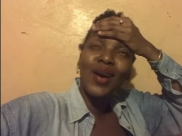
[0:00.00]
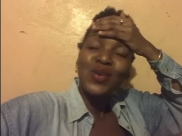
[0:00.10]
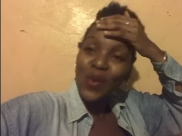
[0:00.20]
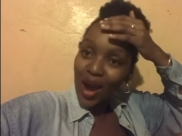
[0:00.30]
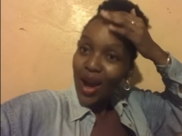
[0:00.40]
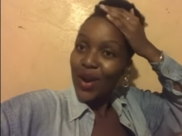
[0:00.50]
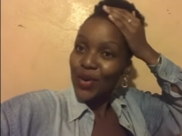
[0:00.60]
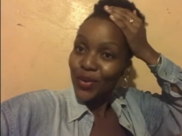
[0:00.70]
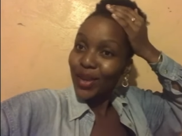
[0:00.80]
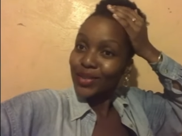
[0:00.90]

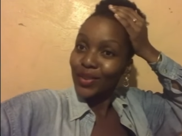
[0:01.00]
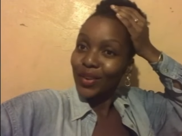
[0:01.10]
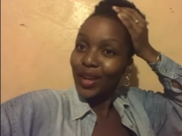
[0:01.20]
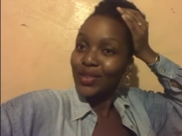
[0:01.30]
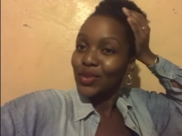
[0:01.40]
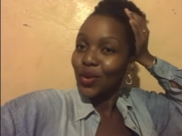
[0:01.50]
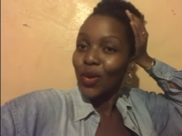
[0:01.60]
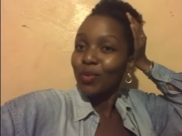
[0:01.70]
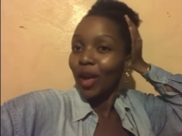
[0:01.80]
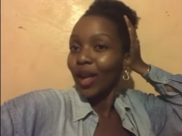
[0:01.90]
Wow, actually, I just
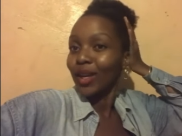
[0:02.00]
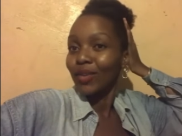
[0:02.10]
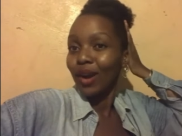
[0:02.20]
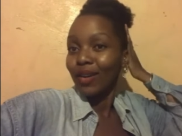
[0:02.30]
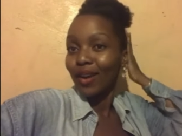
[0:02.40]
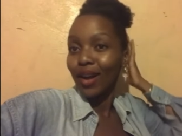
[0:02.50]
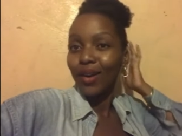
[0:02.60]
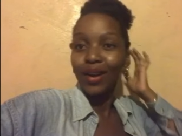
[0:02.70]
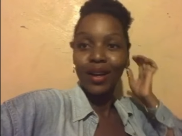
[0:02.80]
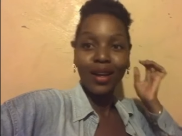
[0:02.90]
got back right
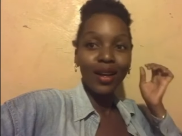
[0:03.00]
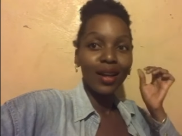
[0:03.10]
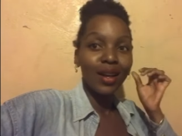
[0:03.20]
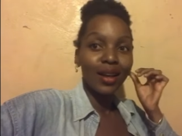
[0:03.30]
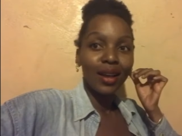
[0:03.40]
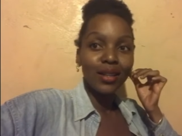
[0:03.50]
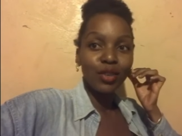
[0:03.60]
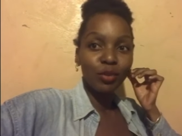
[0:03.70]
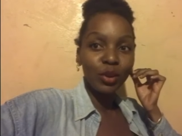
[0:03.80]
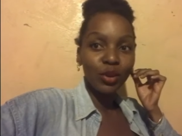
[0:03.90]
now. Guys,
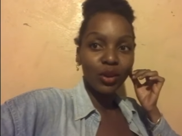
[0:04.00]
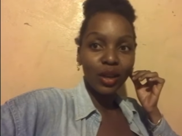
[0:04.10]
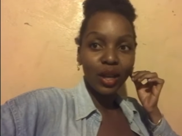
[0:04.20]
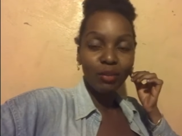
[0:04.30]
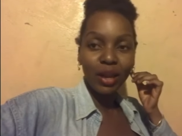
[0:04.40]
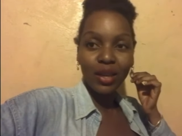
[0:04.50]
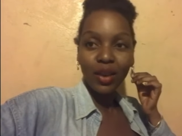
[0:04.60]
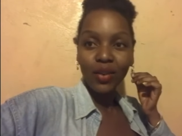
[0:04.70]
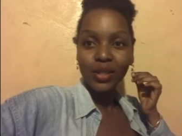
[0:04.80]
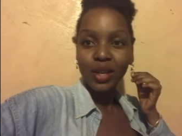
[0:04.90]
I've been looking at my
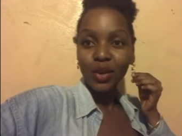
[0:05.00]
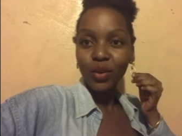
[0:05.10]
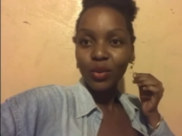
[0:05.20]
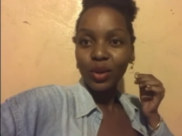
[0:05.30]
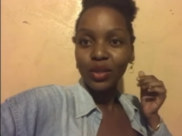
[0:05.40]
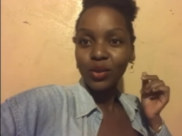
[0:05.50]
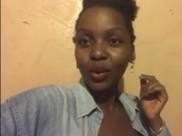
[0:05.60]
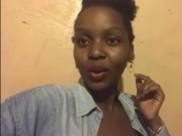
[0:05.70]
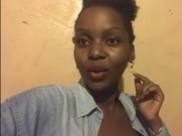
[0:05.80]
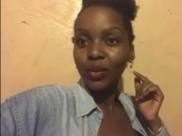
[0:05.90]
earrings. I don't know what is
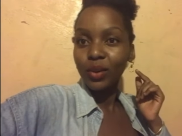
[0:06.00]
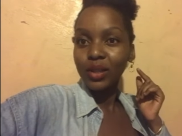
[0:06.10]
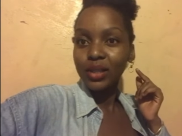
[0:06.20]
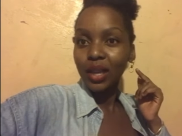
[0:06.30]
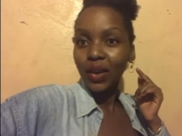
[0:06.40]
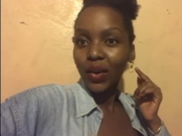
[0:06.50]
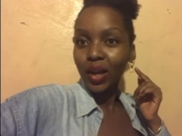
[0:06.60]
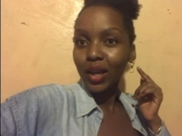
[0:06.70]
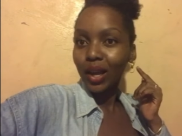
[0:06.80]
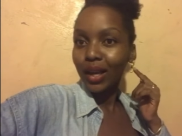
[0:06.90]
going on with this
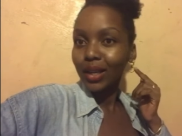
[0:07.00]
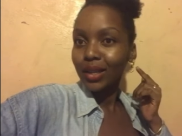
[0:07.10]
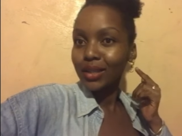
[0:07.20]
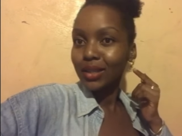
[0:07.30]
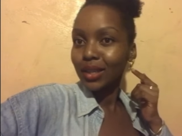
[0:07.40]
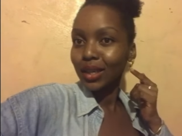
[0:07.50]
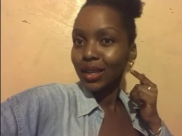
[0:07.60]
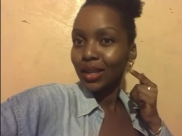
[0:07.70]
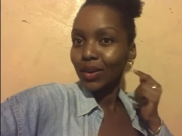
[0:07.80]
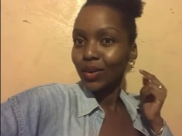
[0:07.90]
earring. I listen
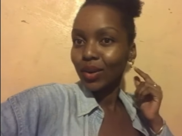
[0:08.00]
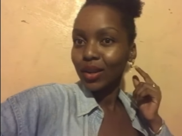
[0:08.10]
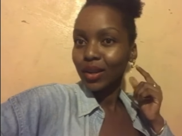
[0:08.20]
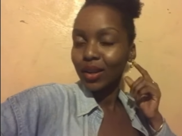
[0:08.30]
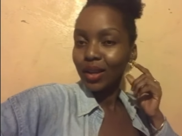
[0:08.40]
here already.